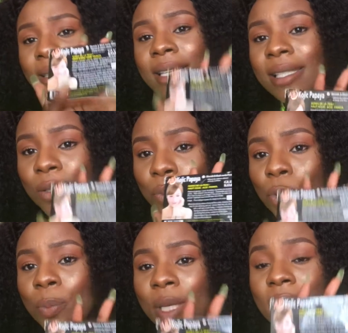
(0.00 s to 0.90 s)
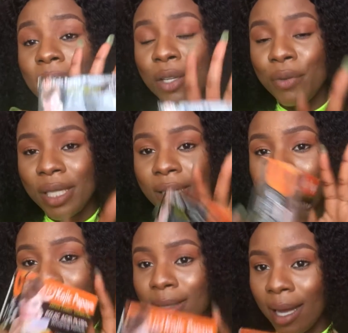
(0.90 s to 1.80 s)
this will be a great
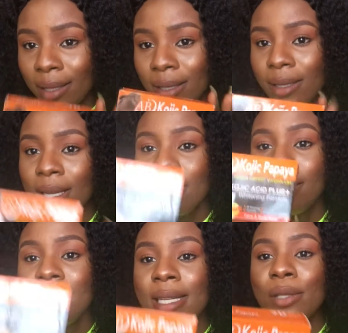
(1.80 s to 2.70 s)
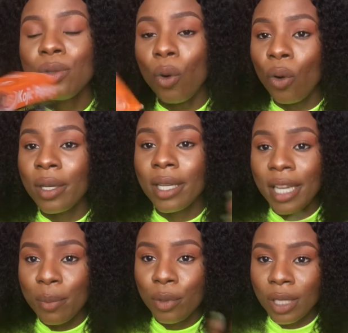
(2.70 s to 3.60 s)
start this or the
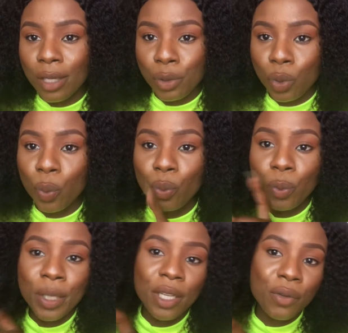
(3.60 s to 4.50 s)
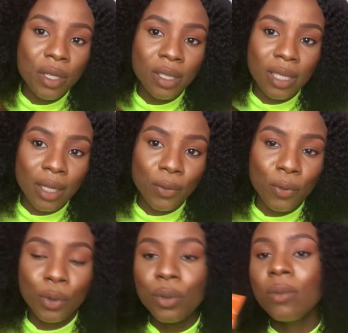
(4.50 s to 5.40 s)
k brother soap will be a great start
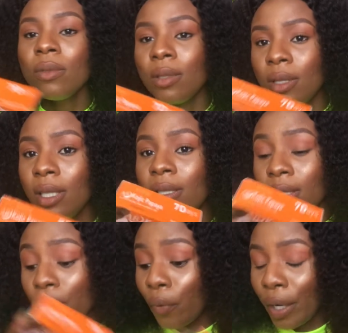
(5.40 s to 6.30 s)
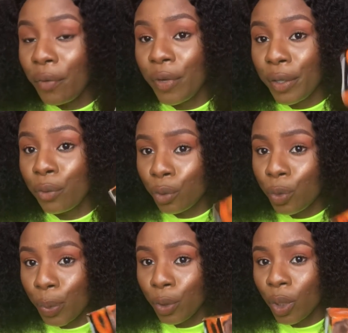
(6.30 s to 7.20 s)
for you this is a very, very good
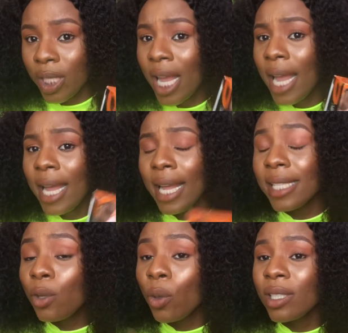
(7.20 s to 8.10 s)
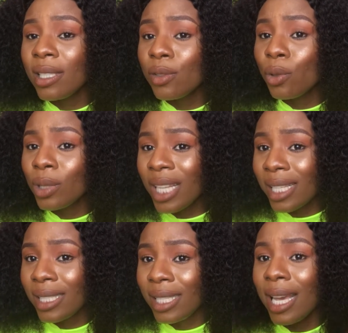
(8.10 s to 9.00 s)
product. and contains gluta
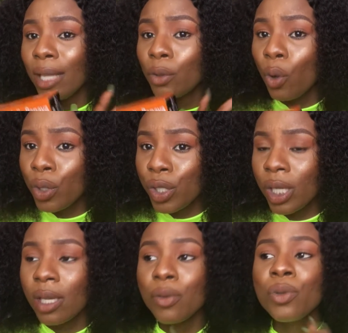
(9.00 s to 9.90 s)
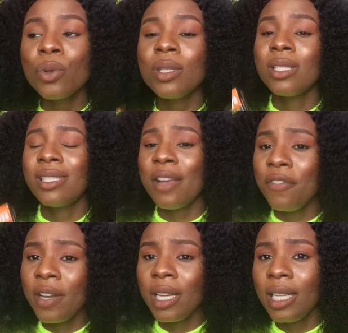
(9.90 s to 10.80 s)
and kojic, so it's
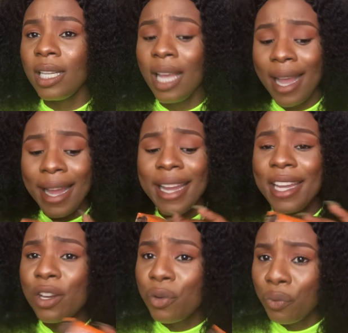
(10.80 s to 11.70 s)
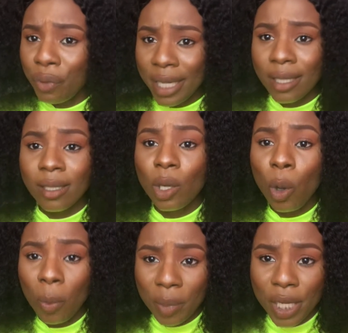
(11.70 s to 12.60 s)
definitely a great
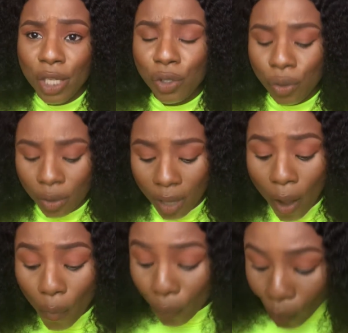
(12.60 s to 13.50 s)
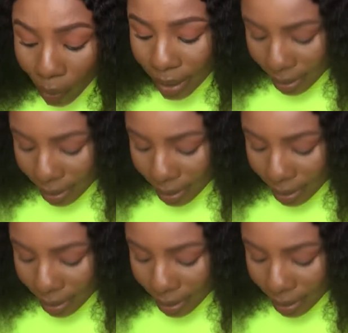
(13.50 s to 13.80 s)
combination for the